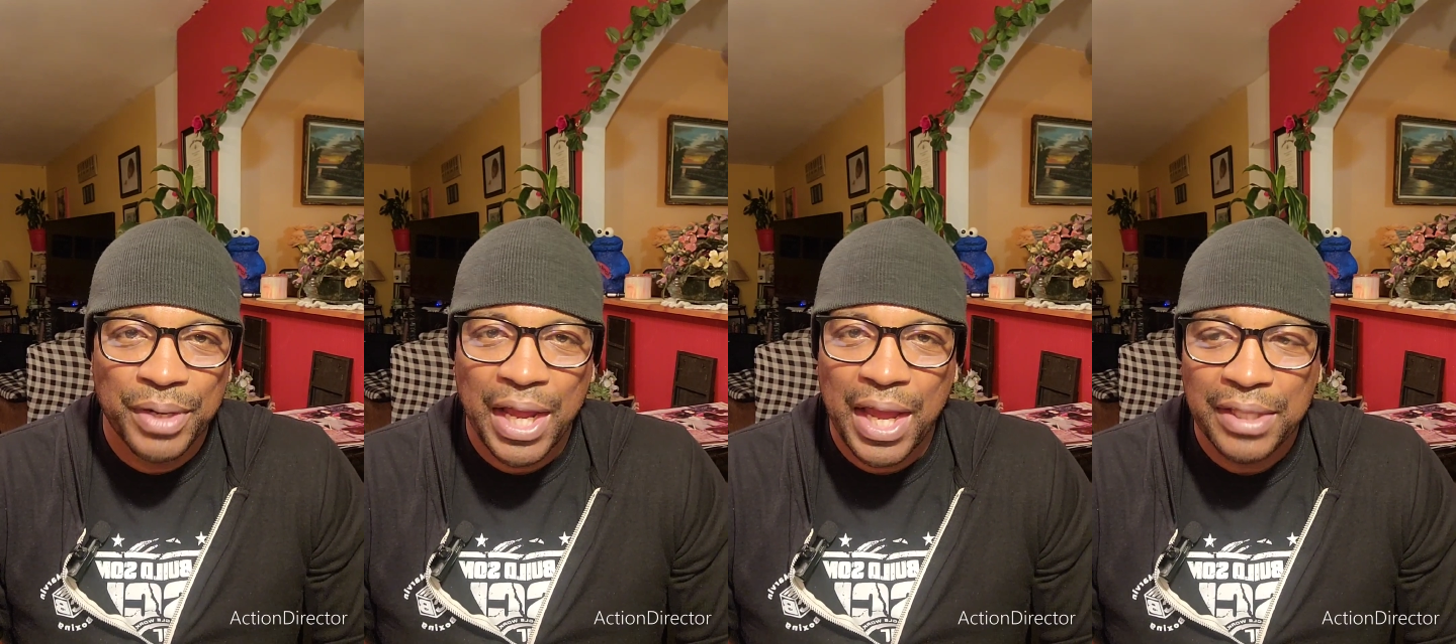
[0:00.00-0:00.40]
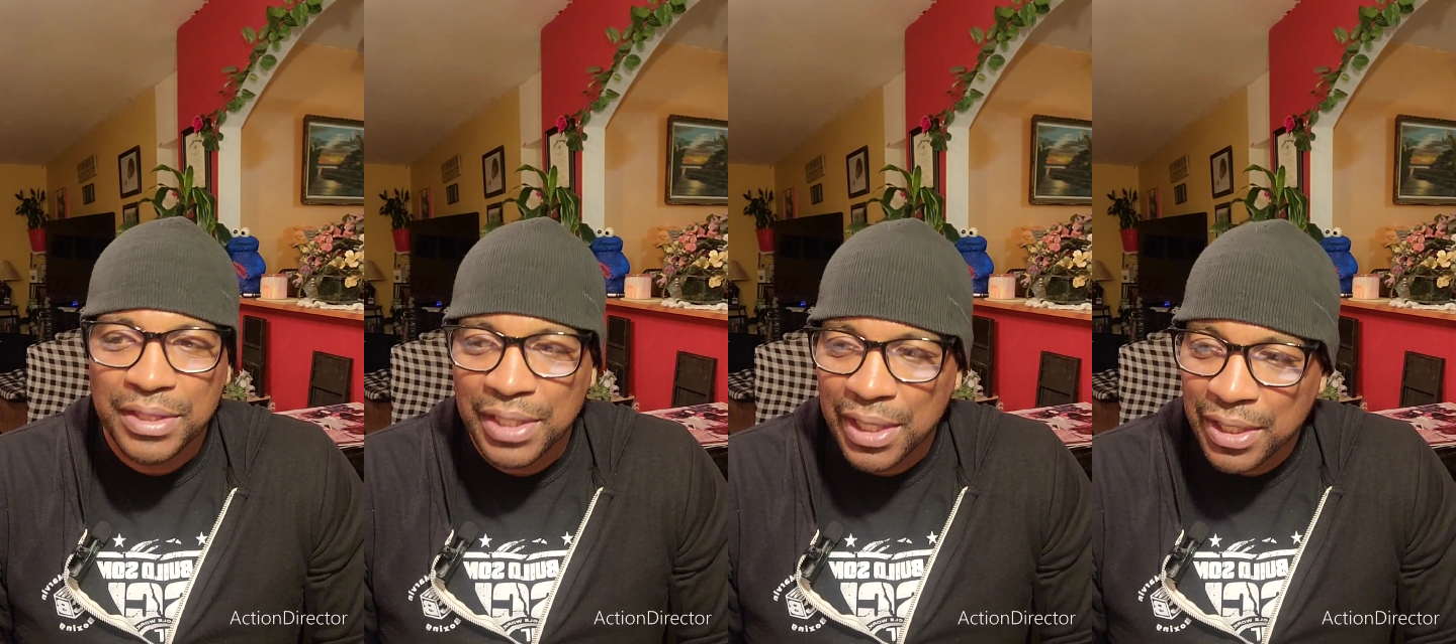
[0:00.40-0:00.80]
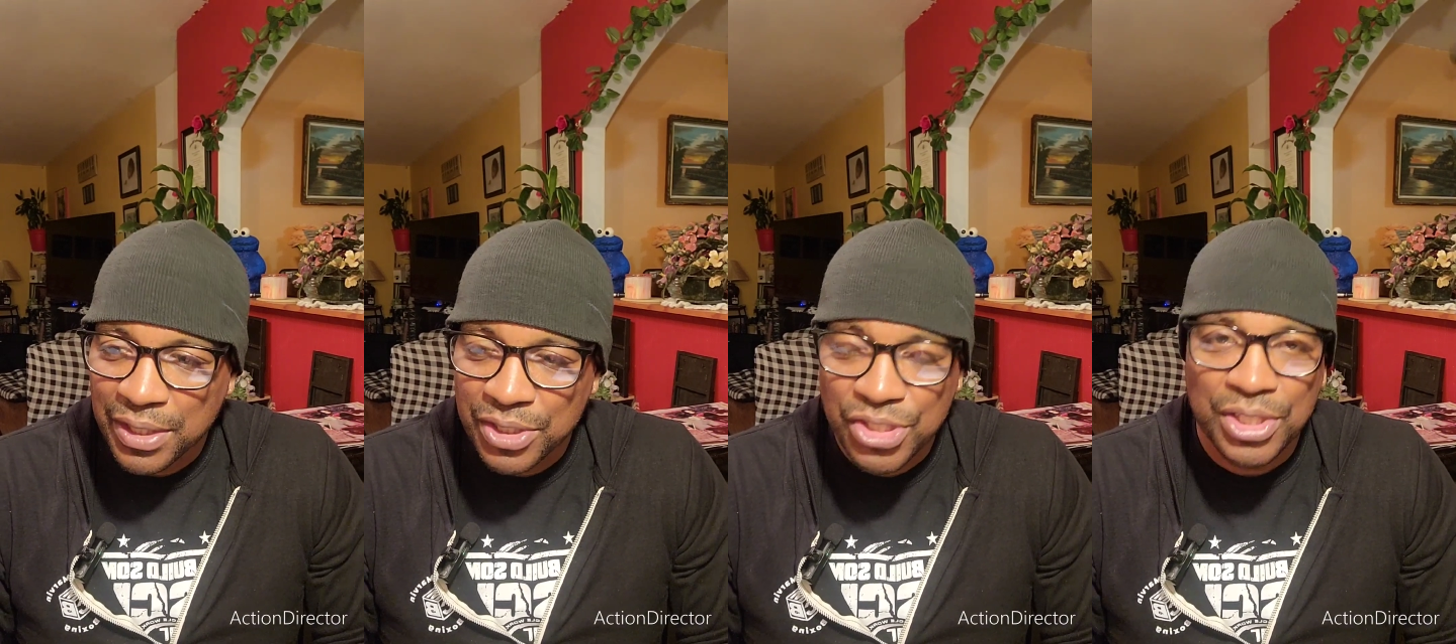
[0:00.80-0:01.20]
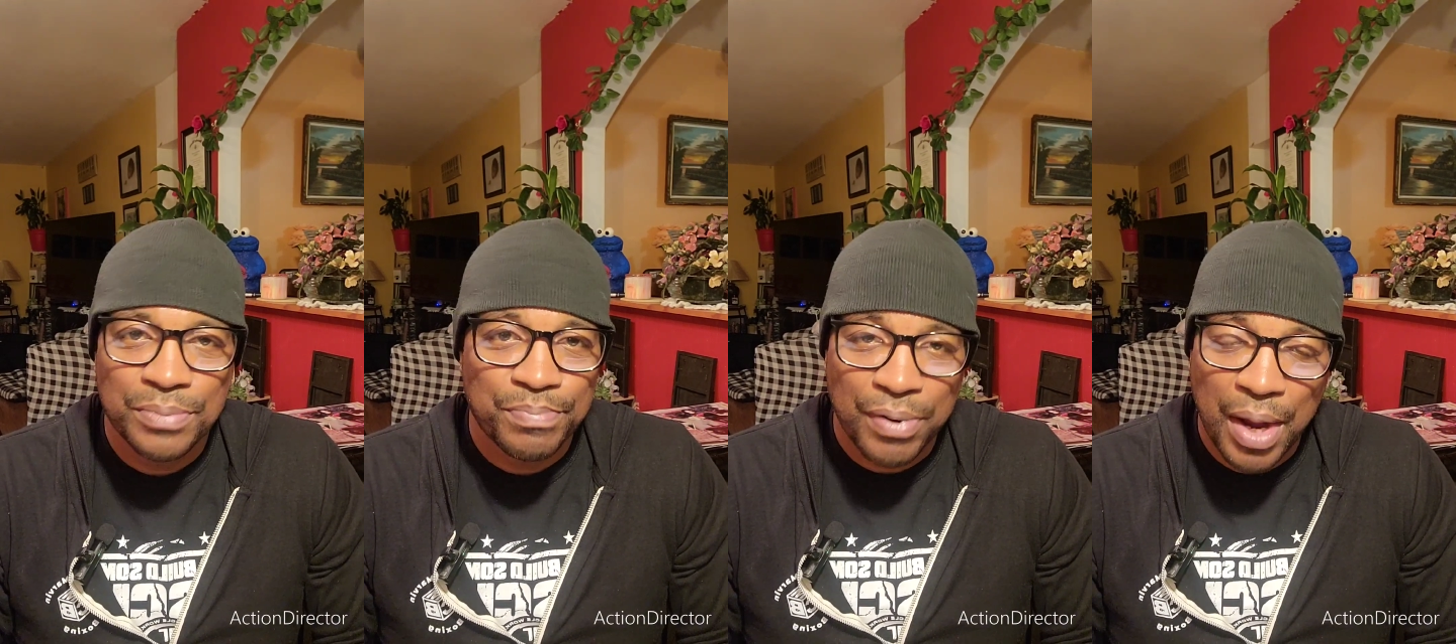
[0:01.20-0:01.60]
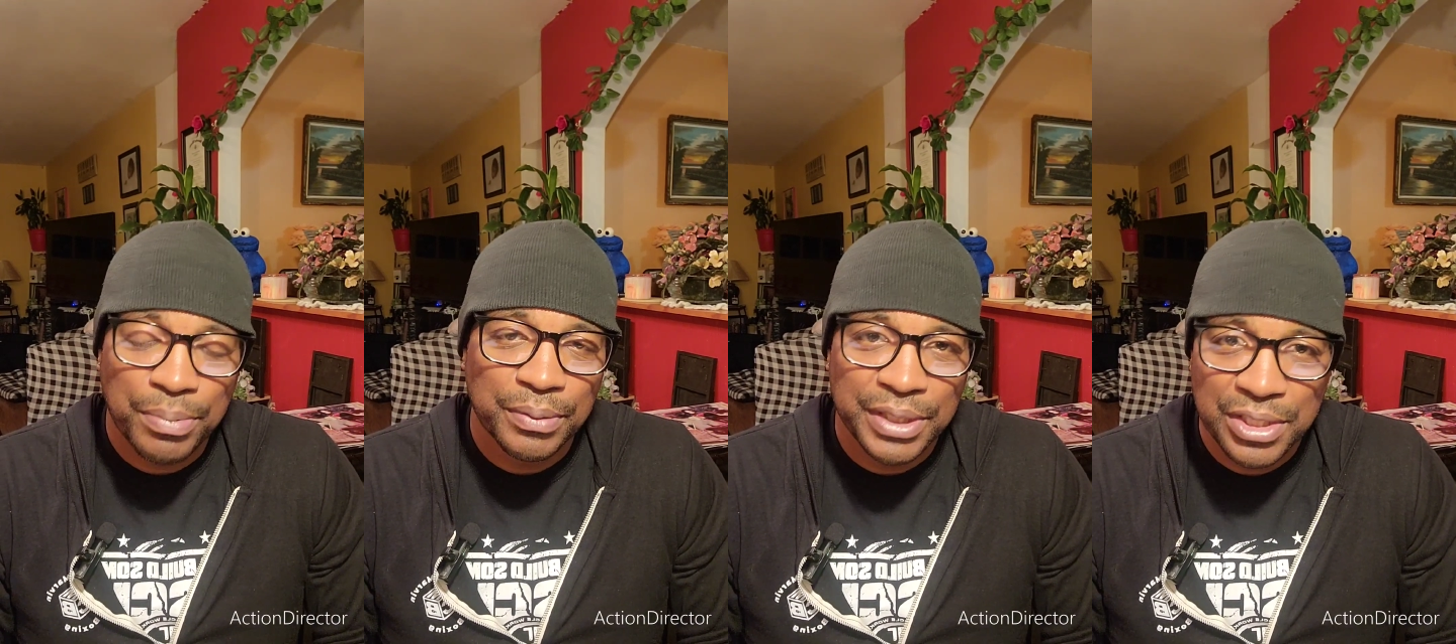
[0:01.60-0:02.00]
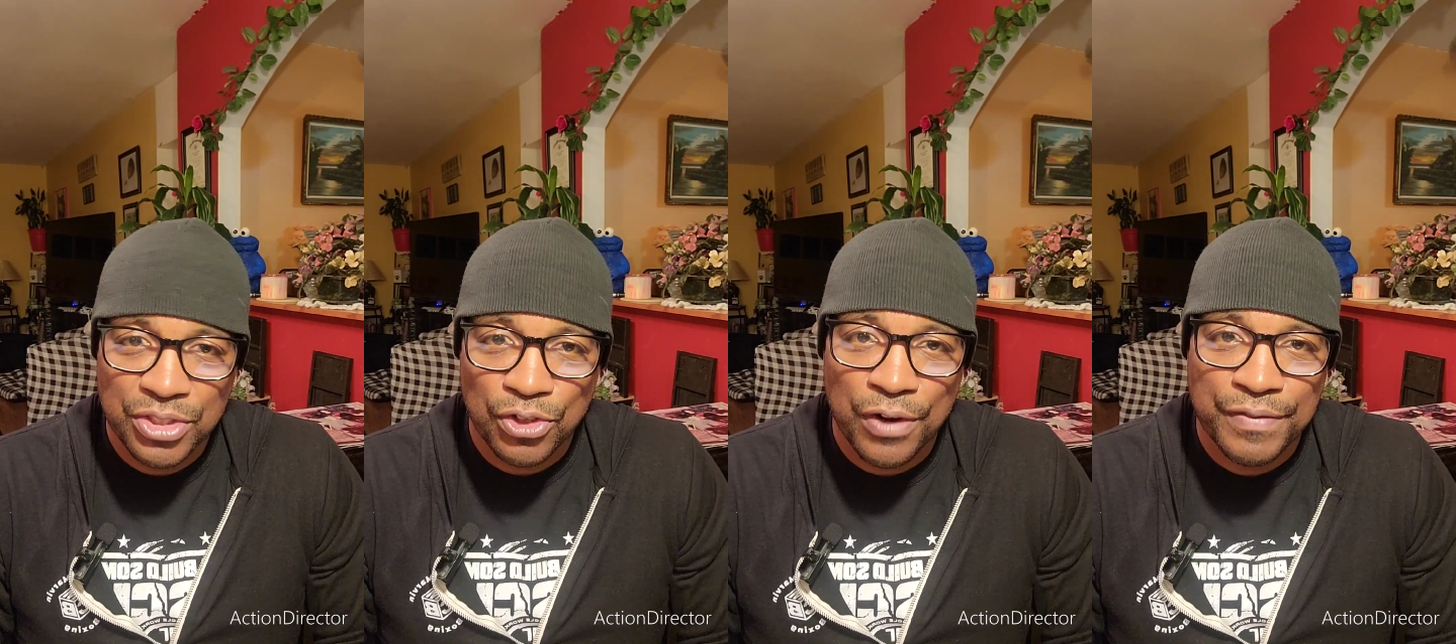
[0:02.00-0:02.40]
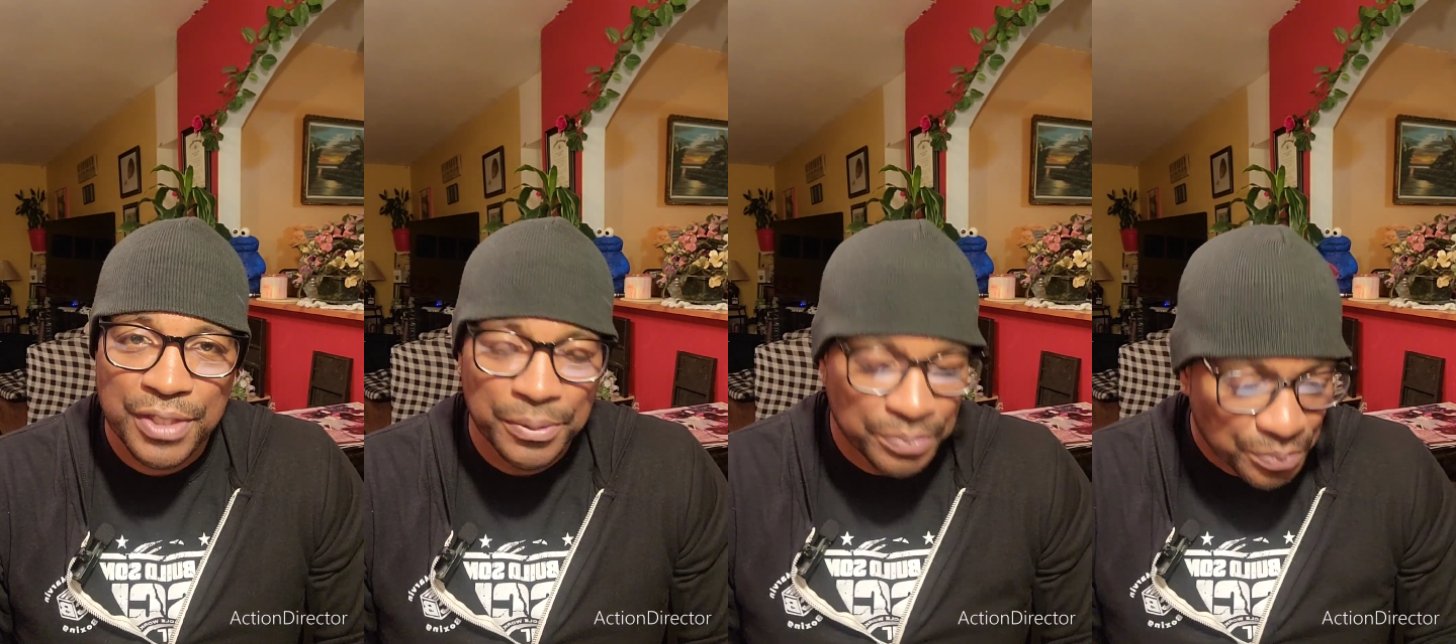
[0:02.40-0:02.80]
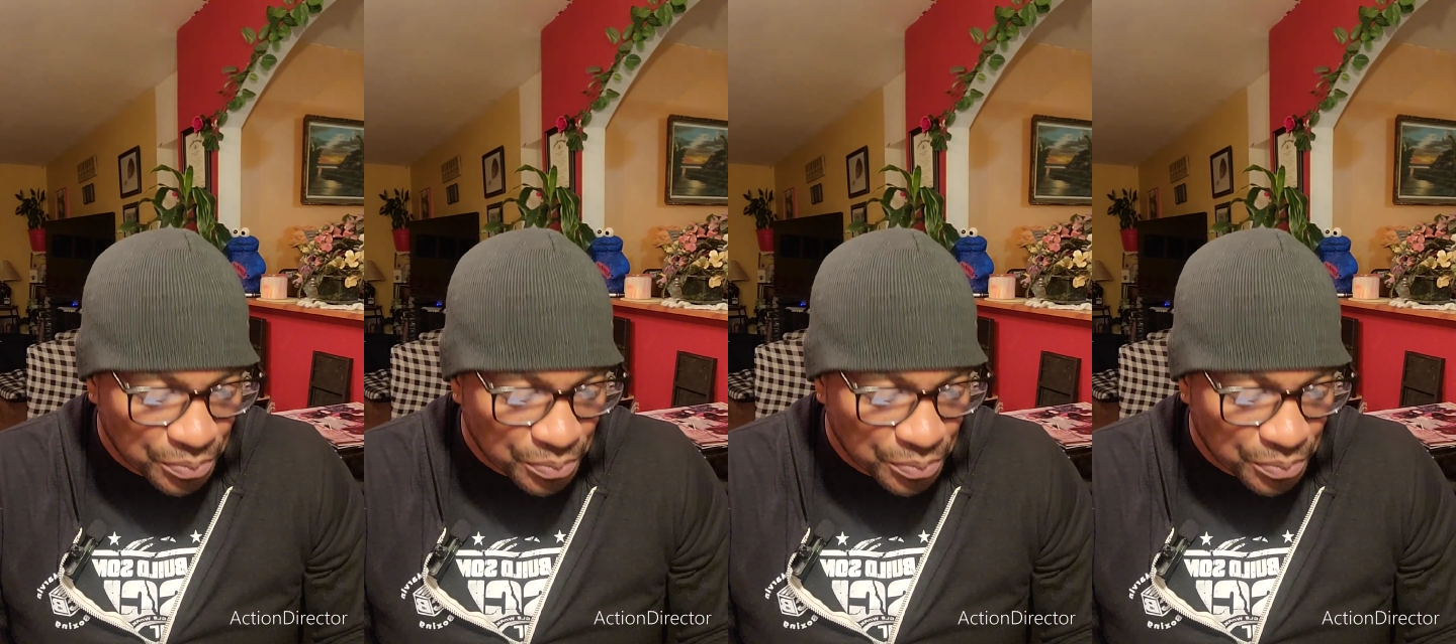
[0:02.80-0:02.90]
but I think she probably deserves it.